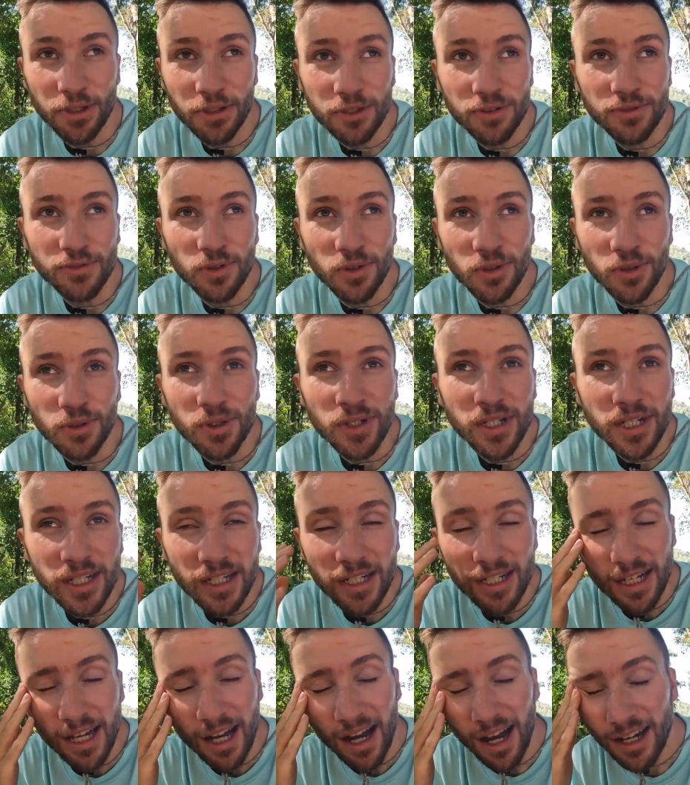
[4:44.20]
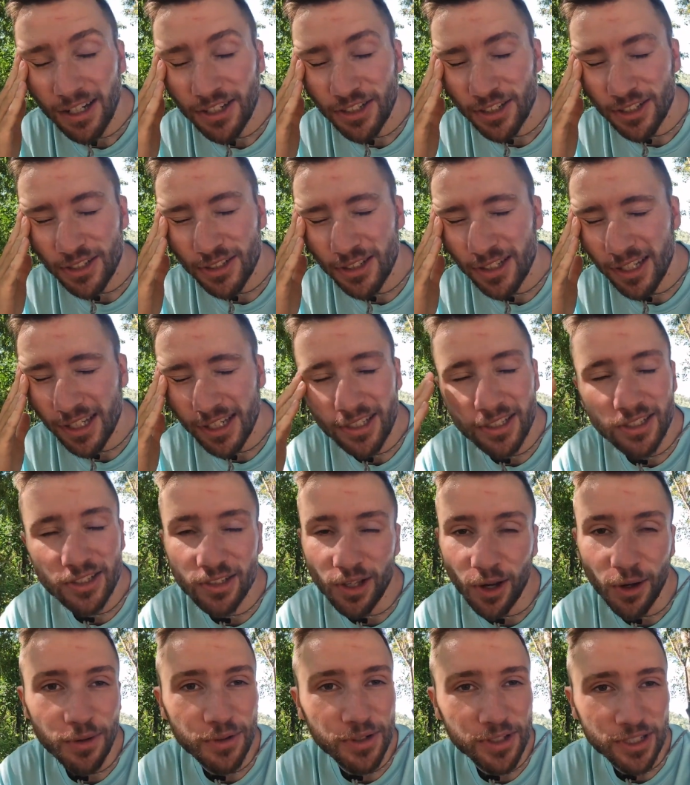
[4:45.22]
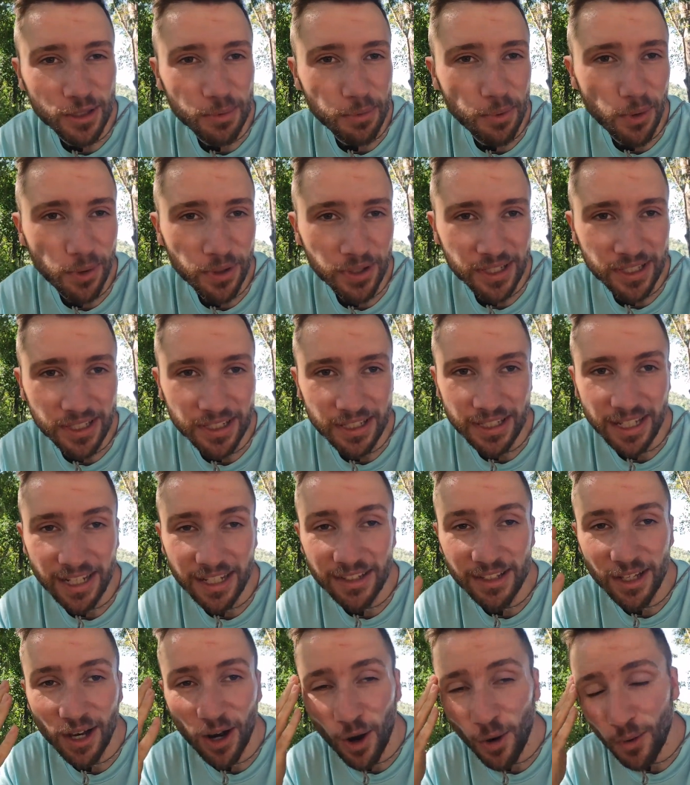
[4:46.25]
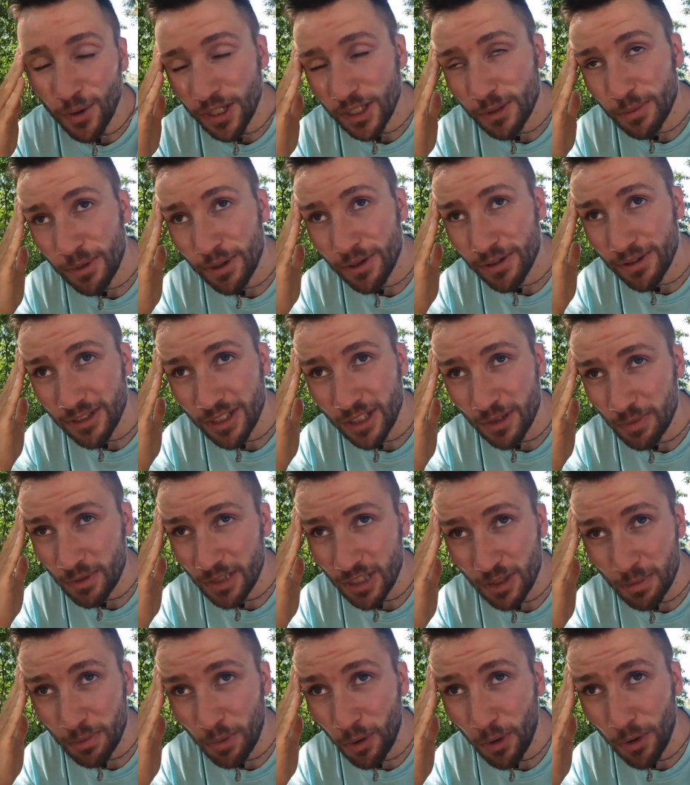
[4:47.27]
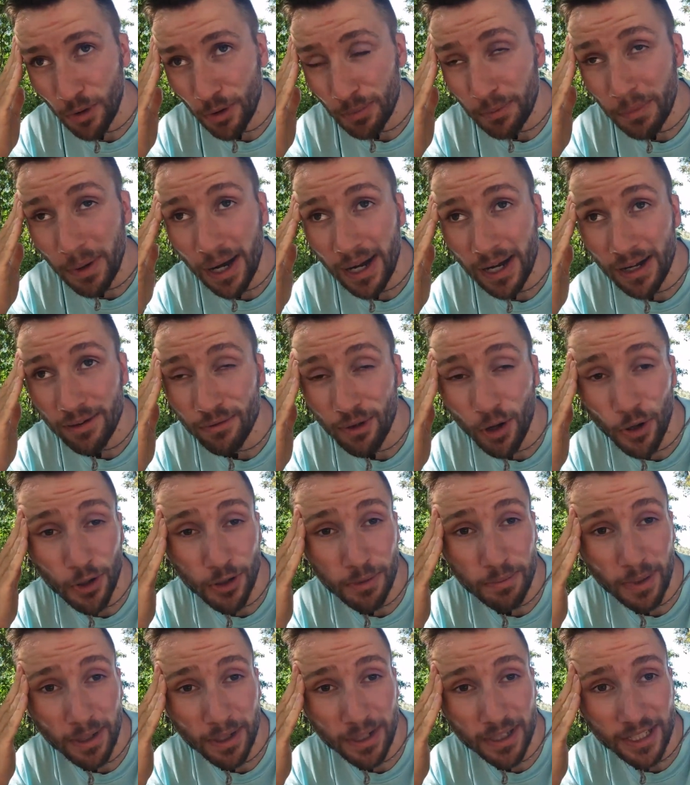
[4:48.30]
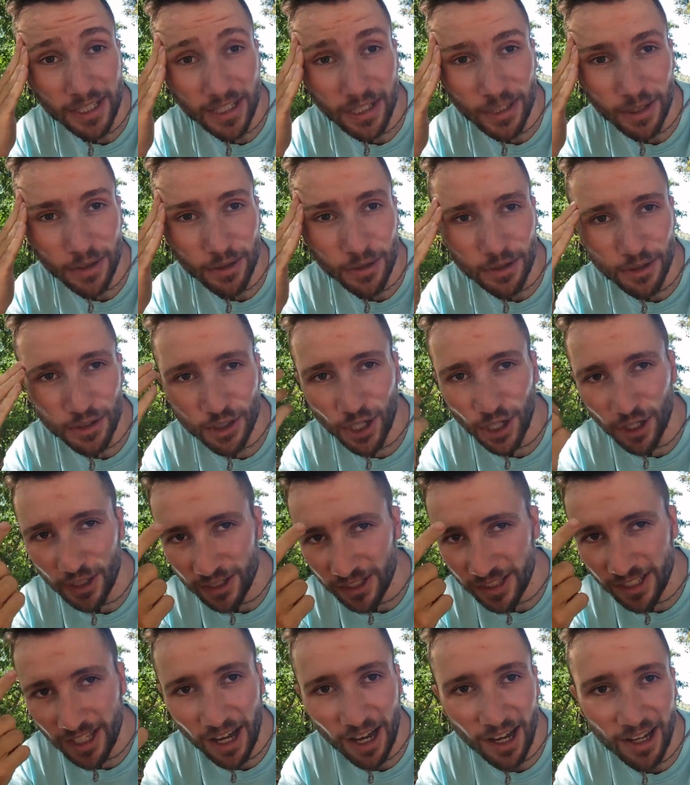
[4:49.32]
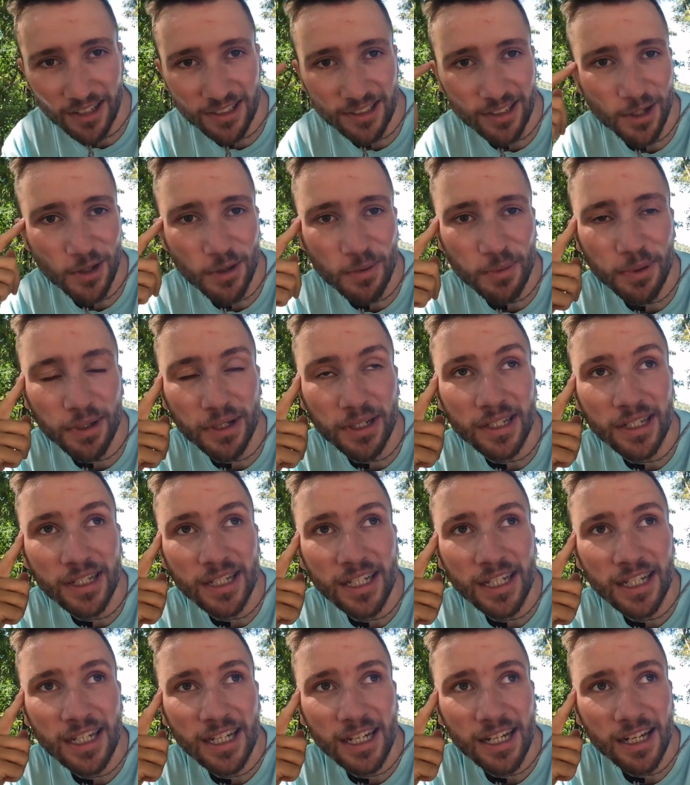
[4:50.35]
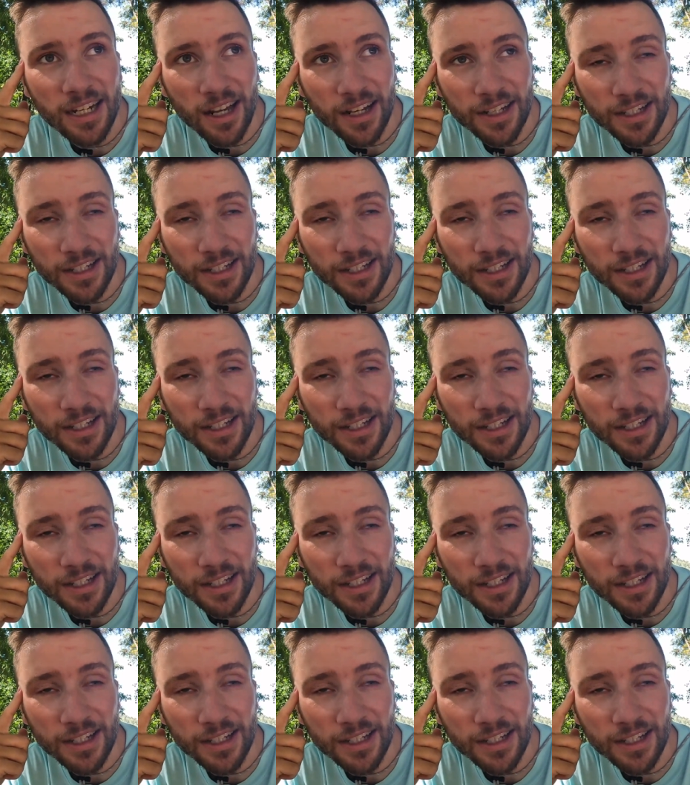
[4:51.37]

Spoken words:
beautiful. It's so disappointing that the whole experience has been spoiled by a rogue monkey who's just cut us open.